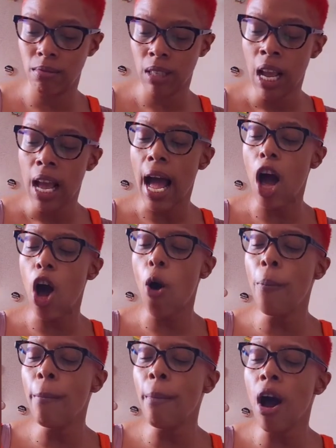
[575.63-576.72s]
I
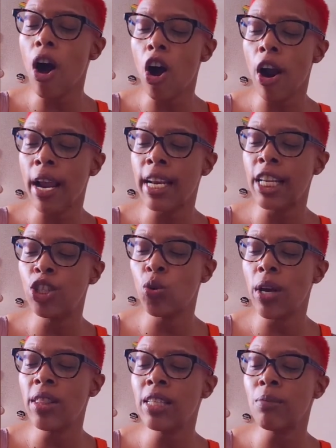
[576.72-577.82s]
open my heart and enjoy
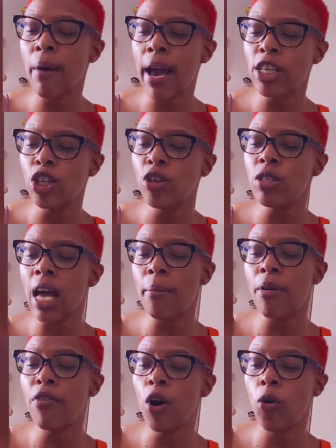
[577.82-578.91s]
this magical time
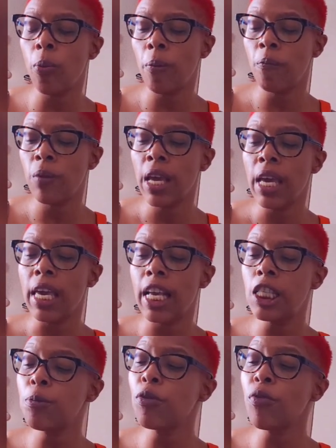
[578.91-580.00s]
of hope,
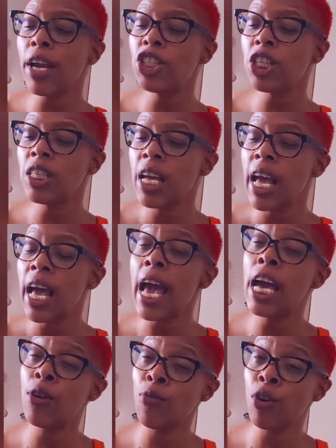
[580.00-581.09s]
inspiration,
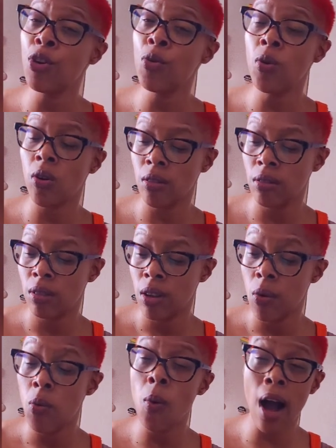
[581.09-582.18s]
and renewal.
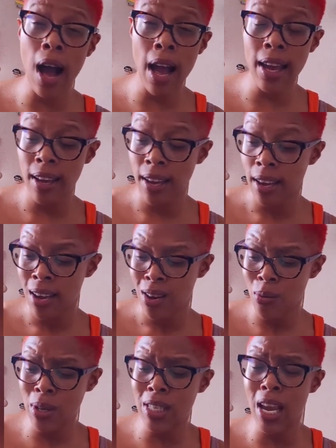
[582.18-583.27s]
Why?
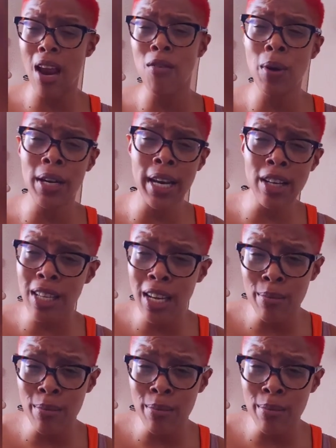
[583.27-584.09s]
What's everyone else up